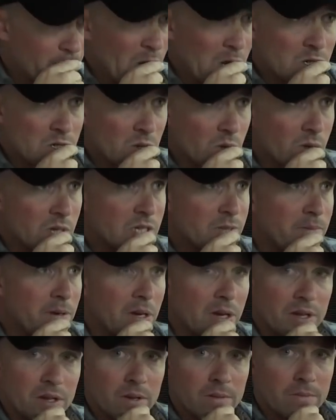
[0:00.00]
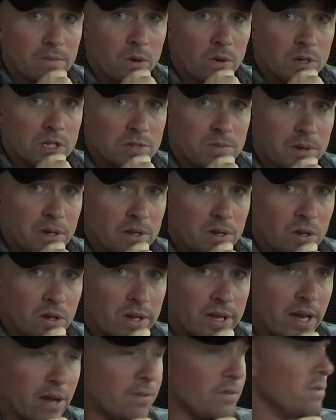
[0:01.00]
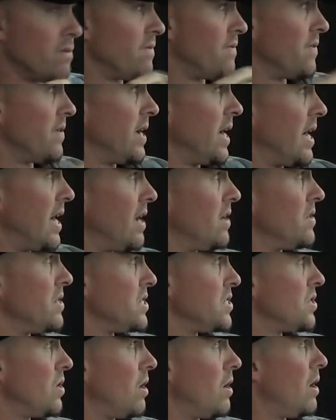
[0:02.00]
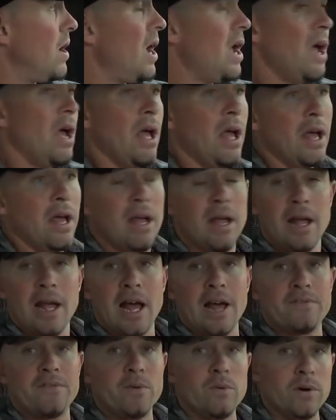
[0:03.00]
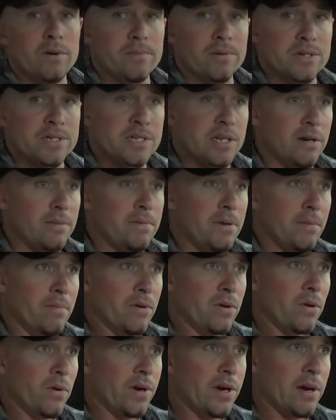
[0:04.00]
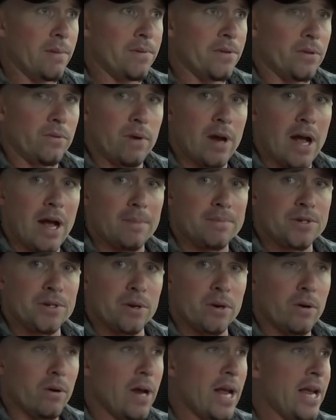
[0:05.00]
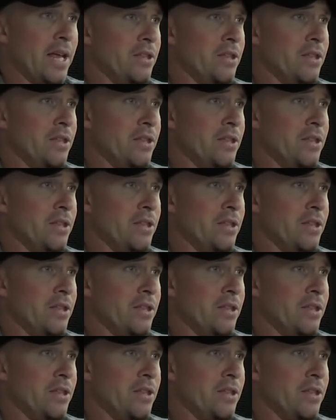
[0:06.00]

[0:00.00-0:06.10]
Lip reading: So always be on the lookout. Don't forget, I only saw 0.5% of people going up in the rapture, right?